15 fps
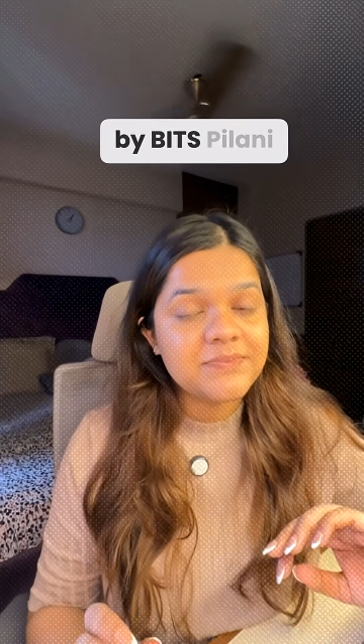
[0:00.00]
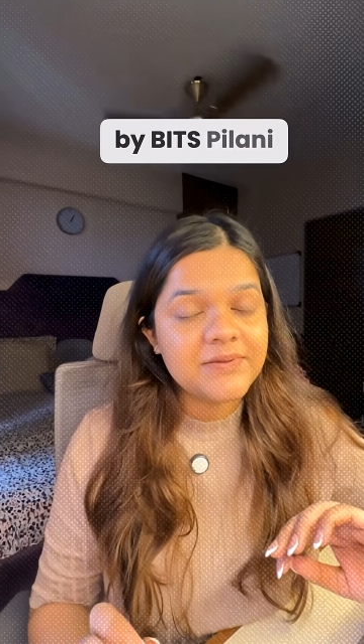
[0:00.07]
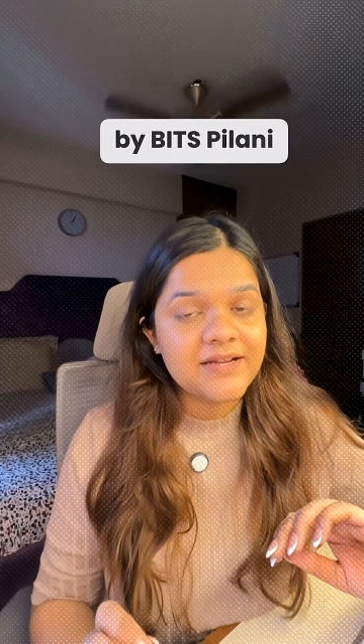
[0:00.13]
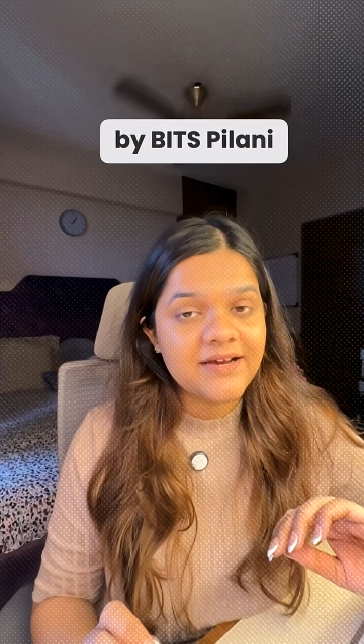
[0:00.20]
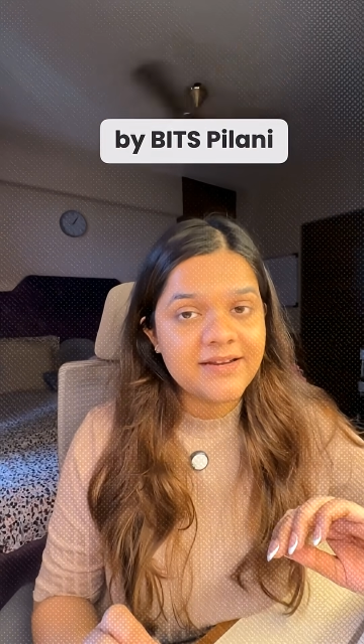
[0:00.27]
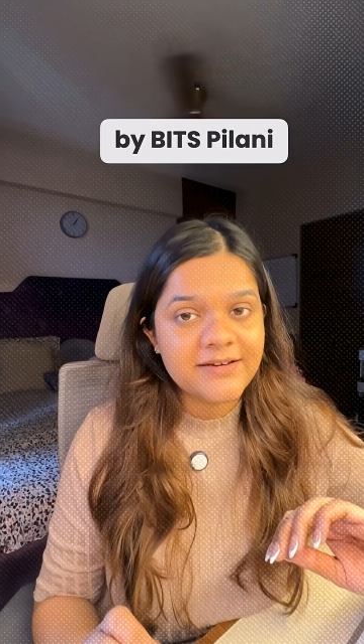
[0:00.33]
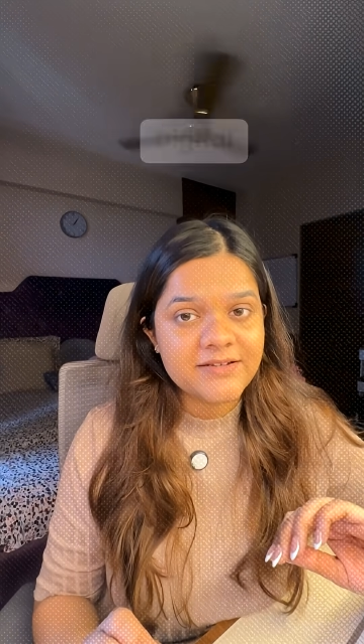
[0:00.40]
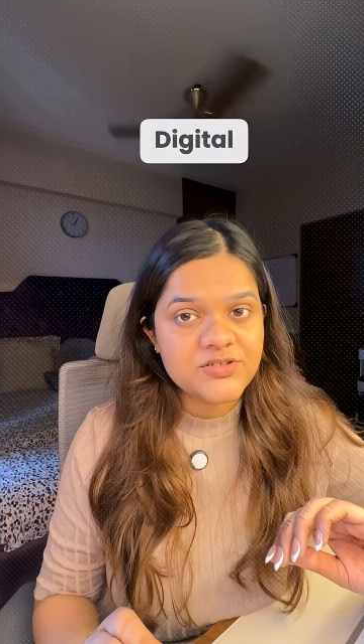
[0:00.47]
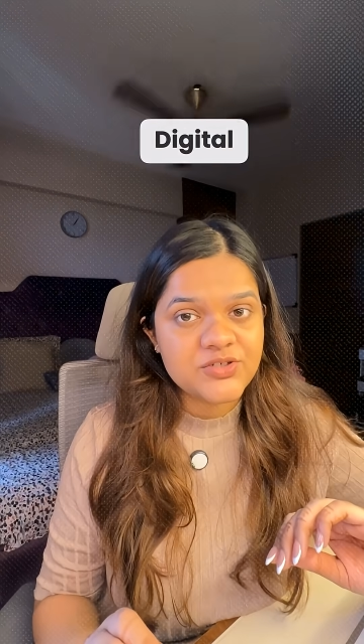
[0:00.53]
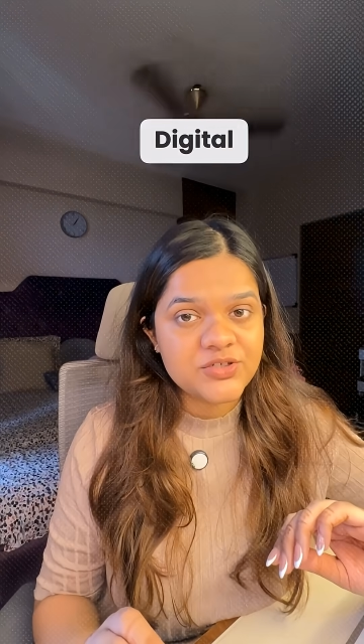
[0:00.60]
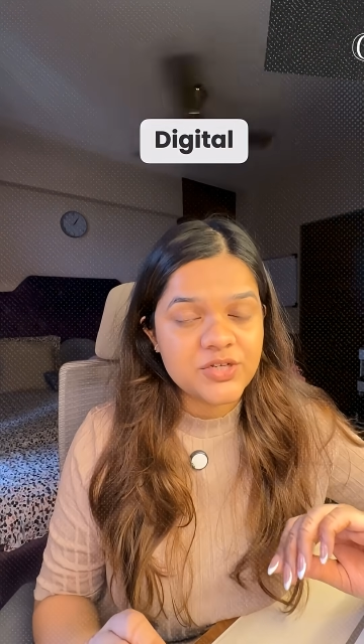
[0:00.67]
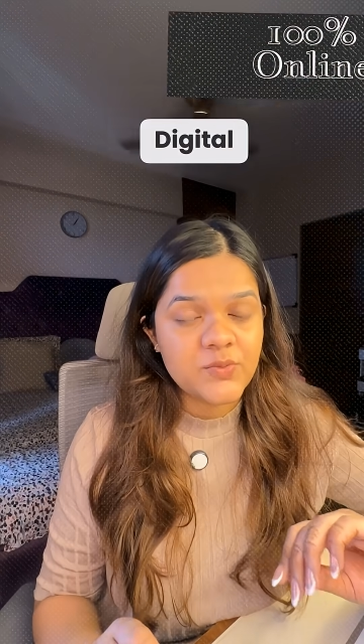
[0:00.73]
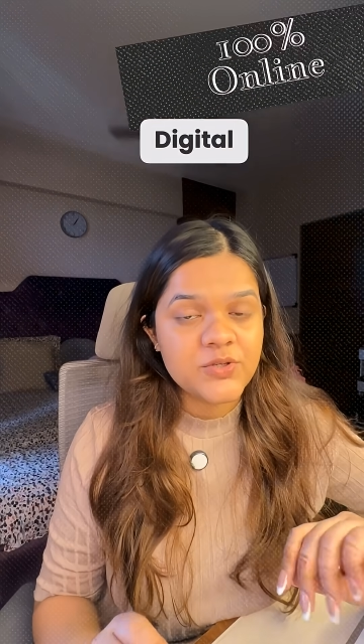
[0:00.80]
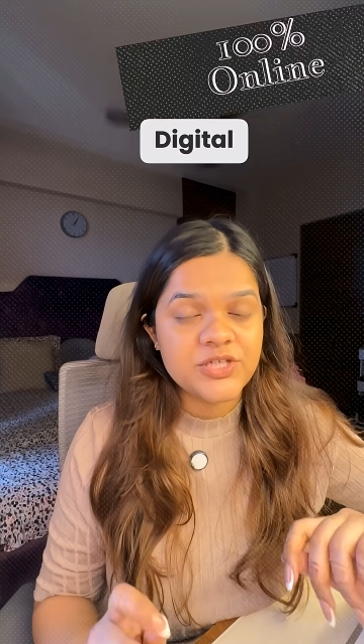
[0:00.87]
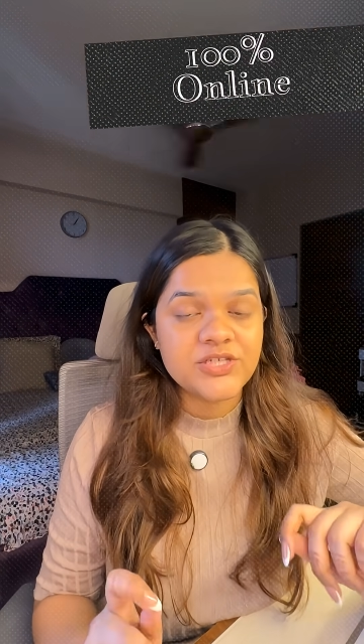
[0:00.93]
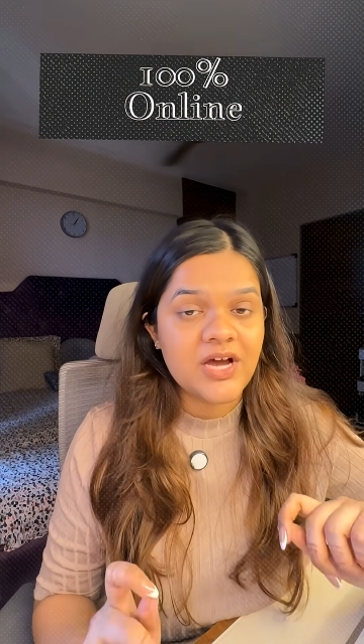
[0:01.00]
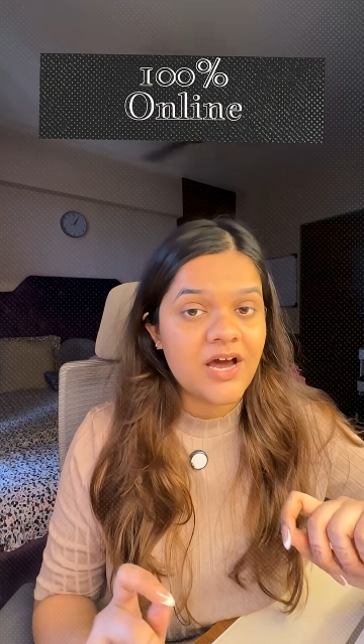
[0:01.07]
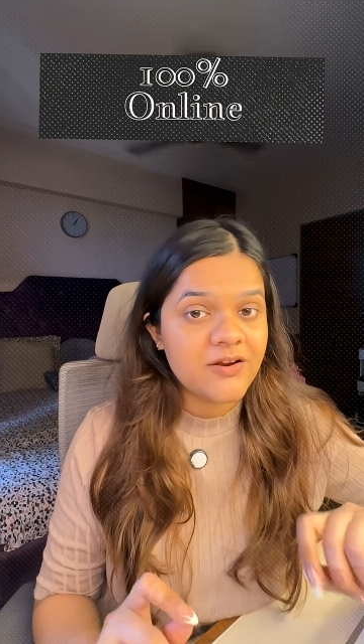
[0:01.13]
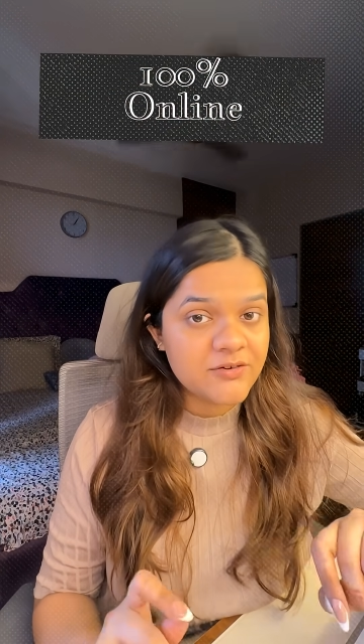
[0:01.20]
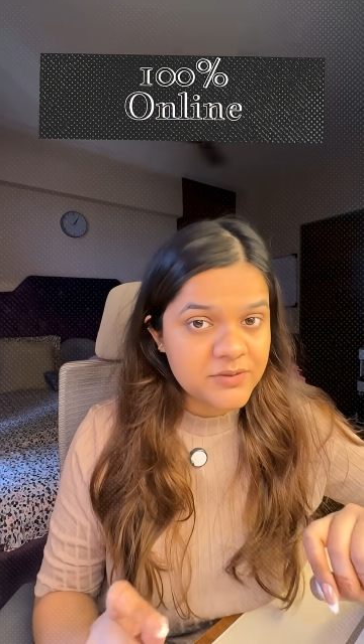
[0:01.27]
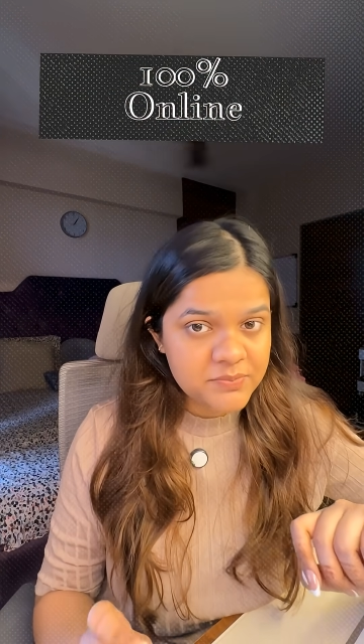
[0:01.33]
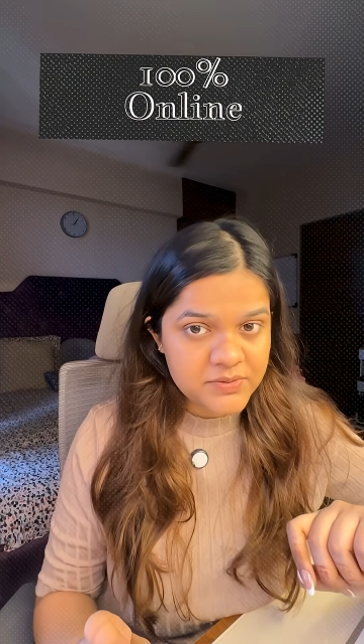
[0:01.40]
Pilani Digital, which is
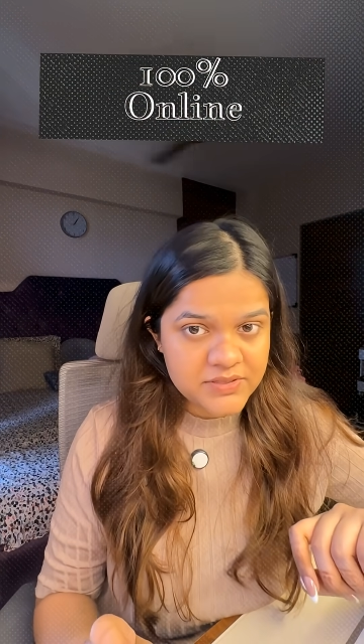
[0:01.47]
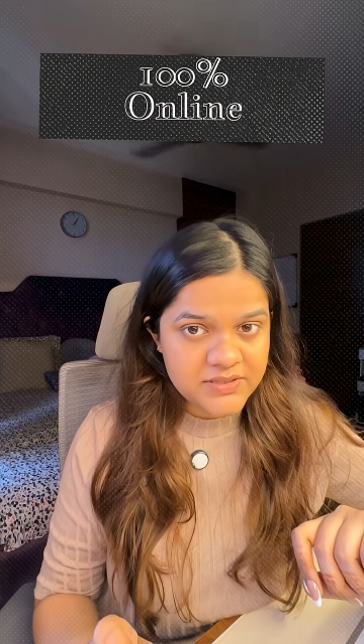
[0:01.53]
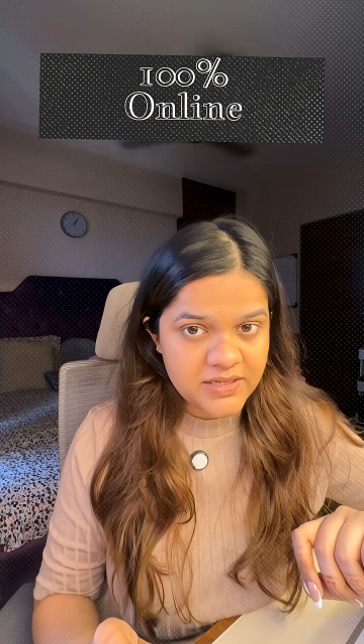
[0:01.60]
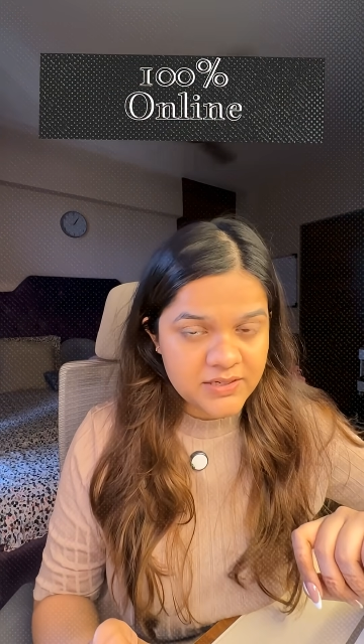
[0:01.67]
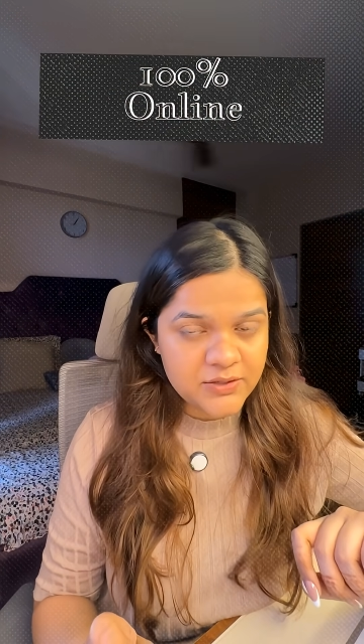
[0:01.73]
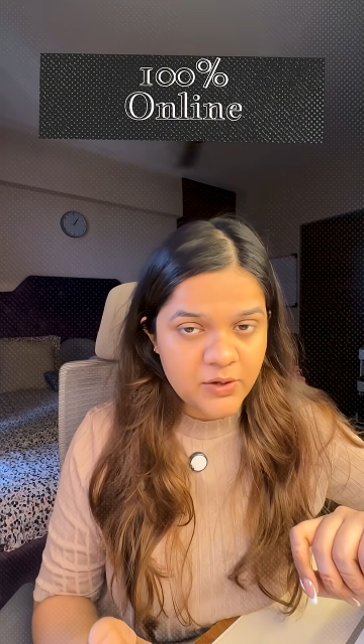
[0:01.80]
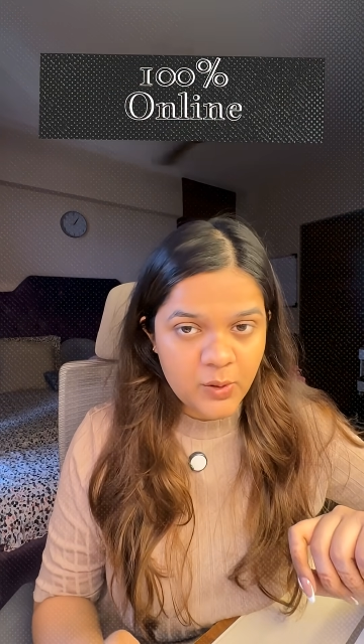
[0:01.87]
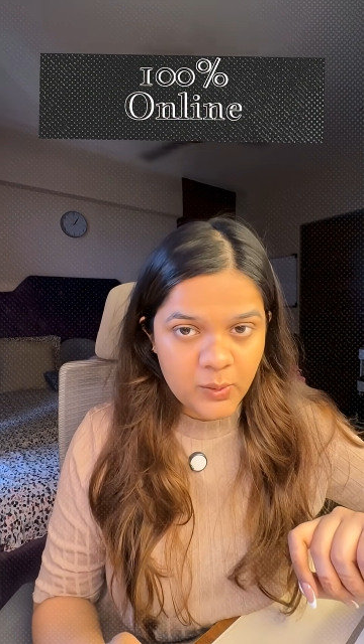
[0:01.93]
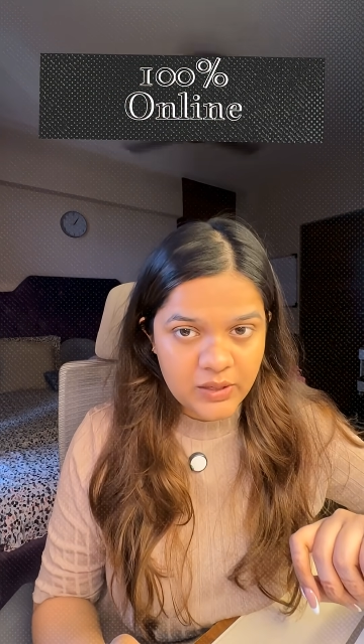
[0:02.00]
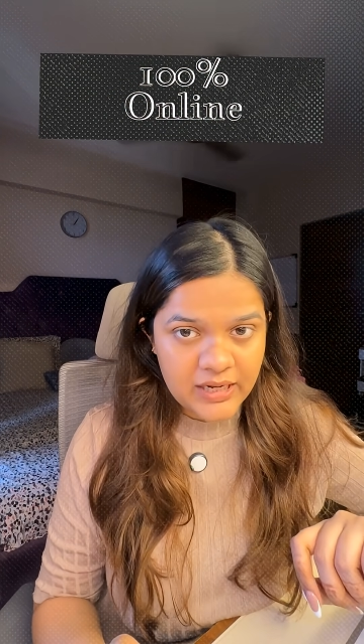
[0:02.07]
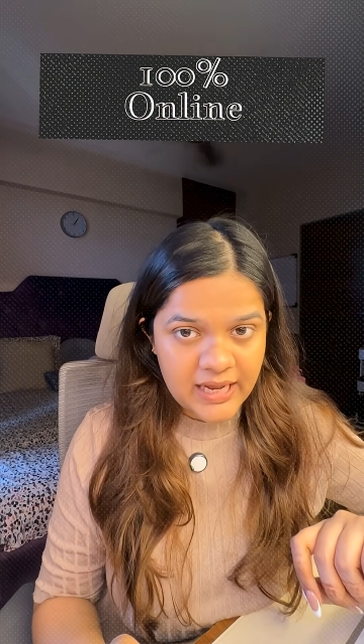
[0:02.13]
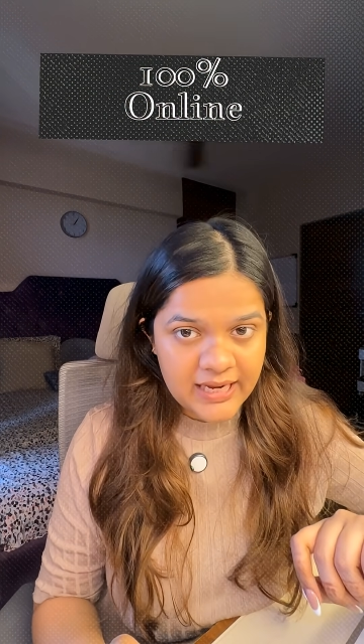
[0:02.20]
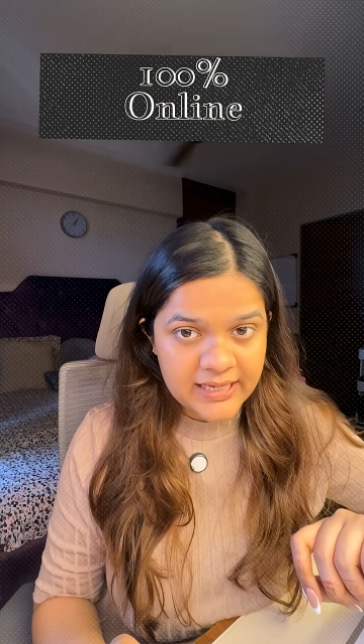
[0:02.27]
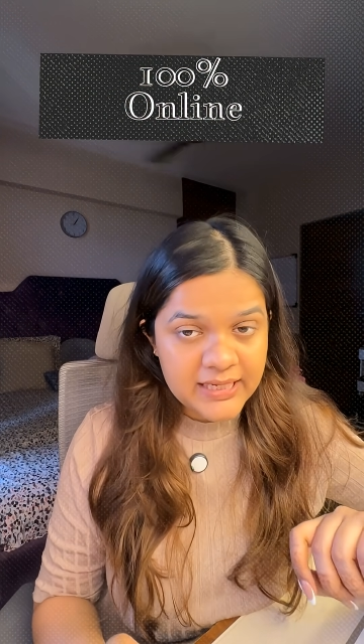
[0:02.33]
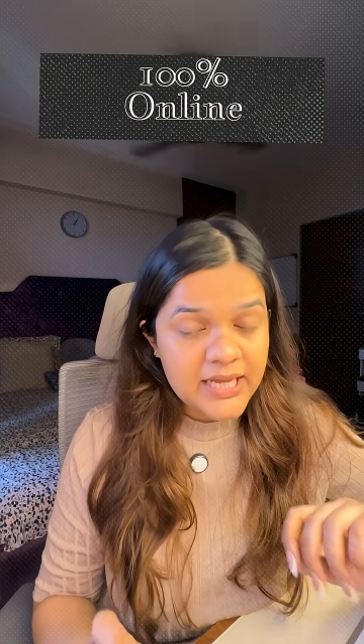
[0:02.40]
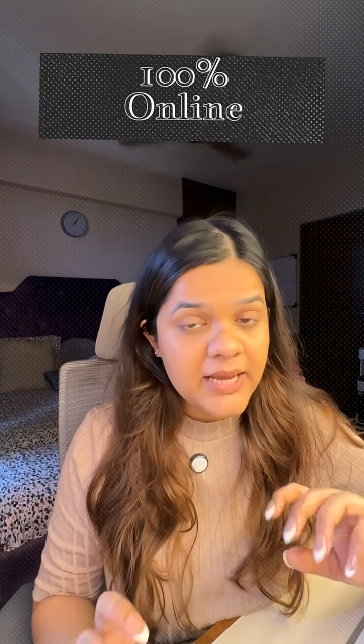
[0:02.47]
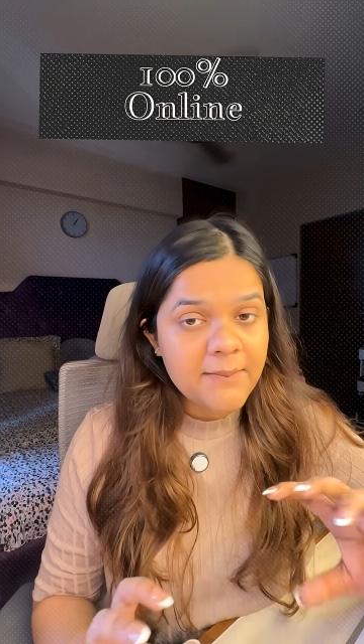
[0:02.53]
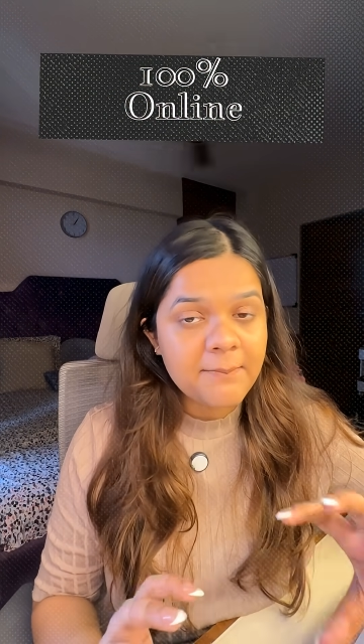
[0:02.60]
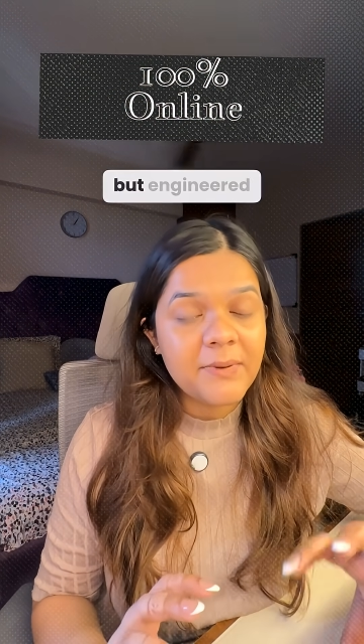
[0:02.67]
100% online